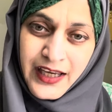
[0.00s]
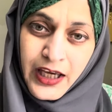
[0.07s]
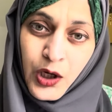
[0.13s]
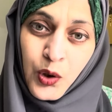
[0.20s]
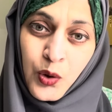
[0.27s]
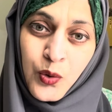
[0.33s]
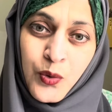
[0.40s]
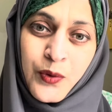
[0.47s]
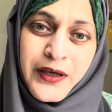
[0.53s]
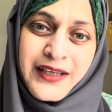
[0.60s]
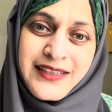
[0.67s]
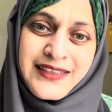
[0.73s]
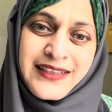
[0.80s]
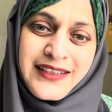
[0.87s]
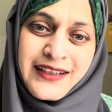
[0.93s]
who
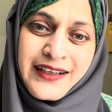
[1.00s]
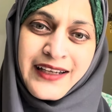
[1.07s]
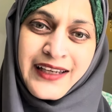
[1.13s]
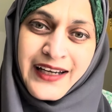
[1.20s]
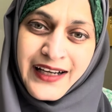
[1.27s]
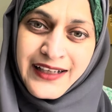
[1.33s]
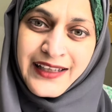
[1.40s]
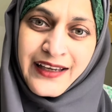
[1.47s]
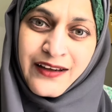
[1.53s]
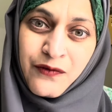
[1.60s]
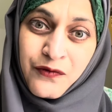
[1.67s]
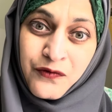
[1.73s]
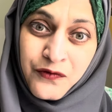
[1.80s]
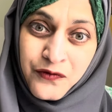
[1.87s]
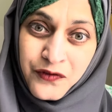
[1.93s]
is creating
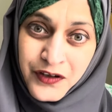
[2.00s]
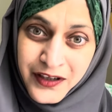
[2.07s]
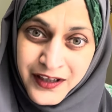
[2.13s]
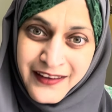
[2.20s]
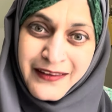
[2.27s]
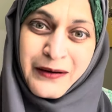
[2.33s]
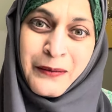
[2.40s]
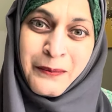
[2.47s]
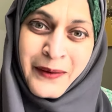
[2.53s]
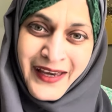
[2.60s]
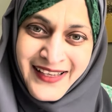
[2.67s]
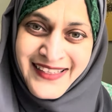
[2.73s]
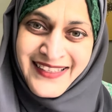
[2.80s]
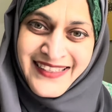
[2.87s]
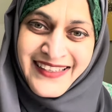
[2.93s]
further
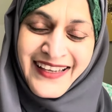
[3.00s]
mess,